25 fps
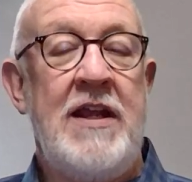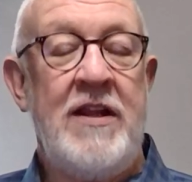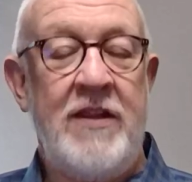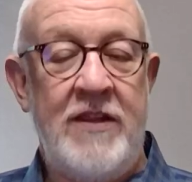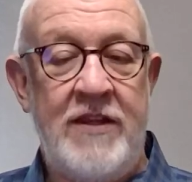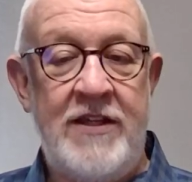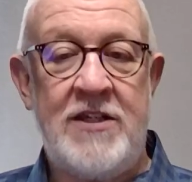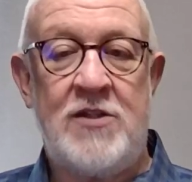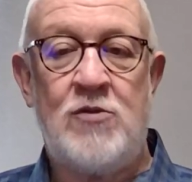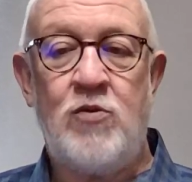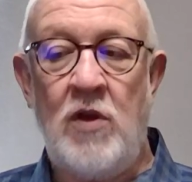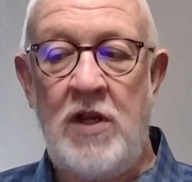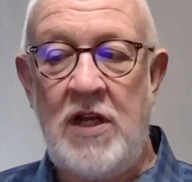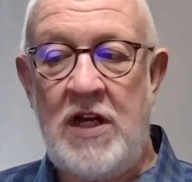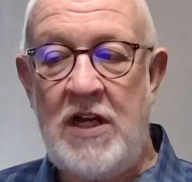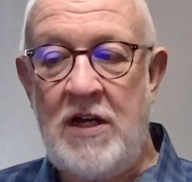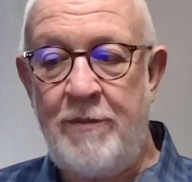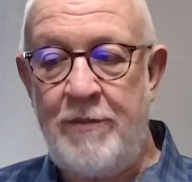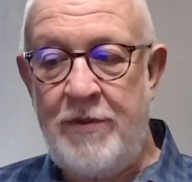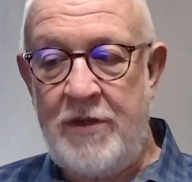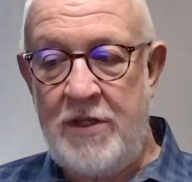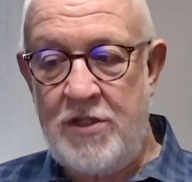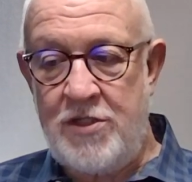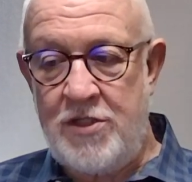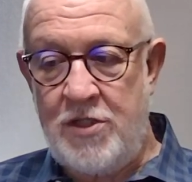This will
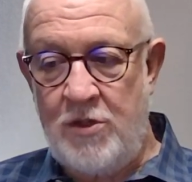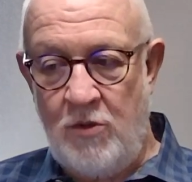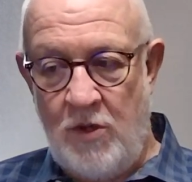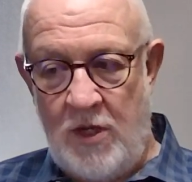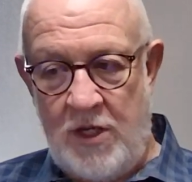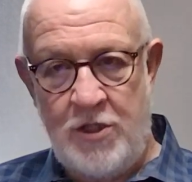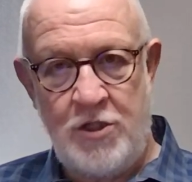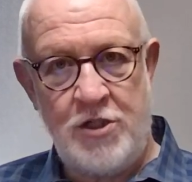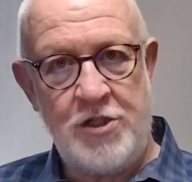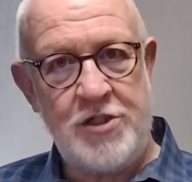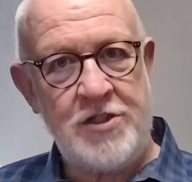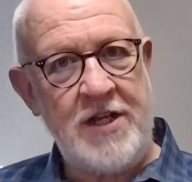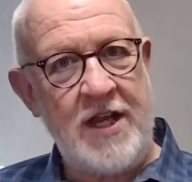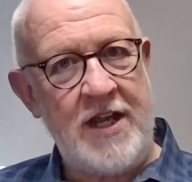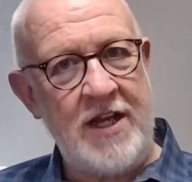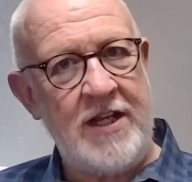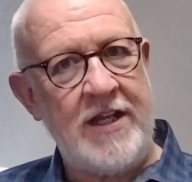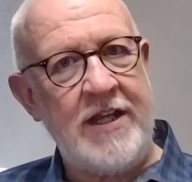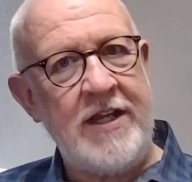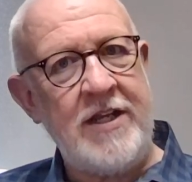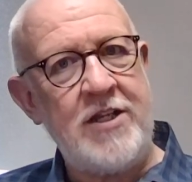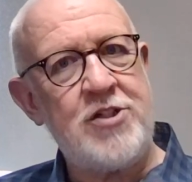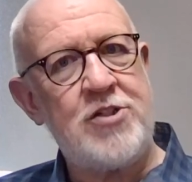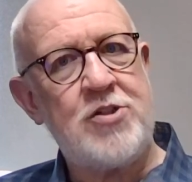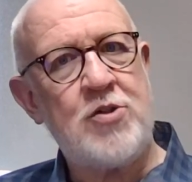help you to understand
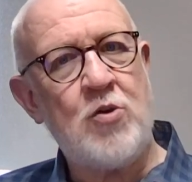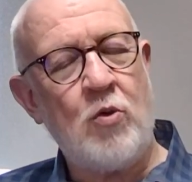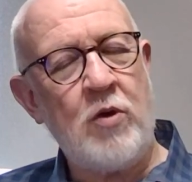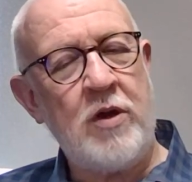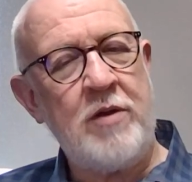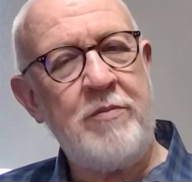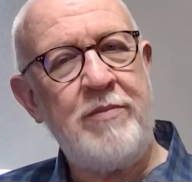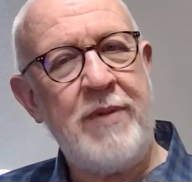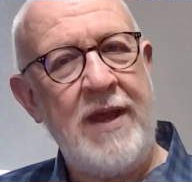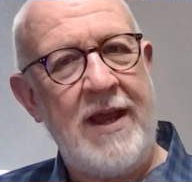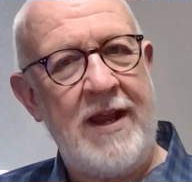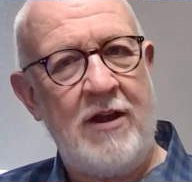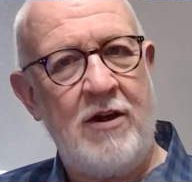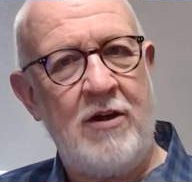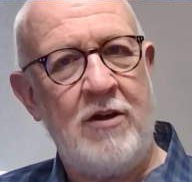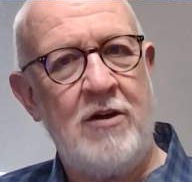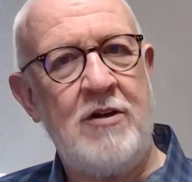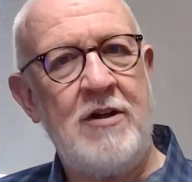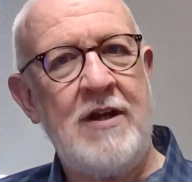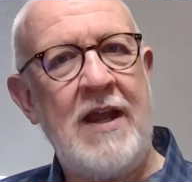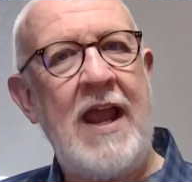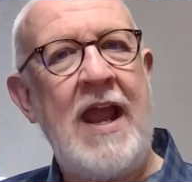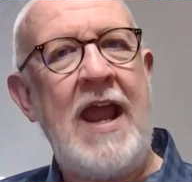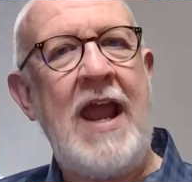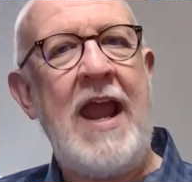each story better
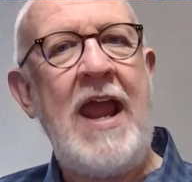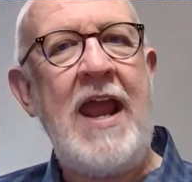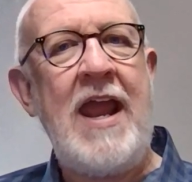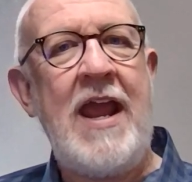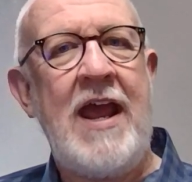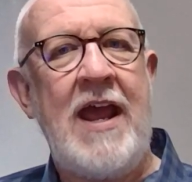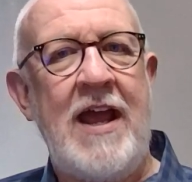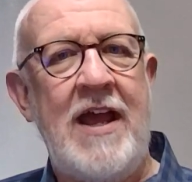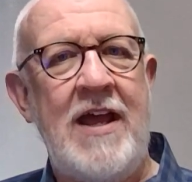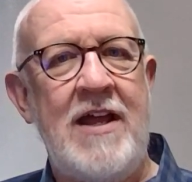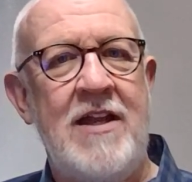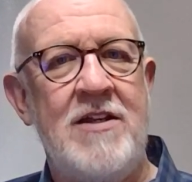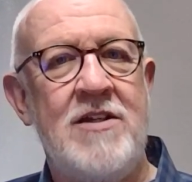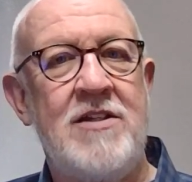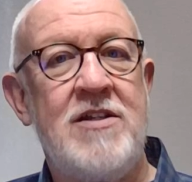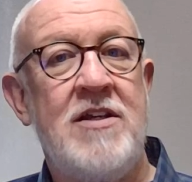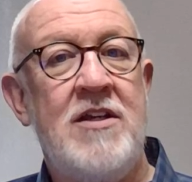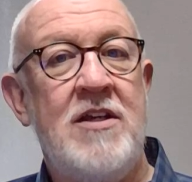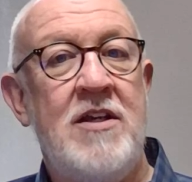and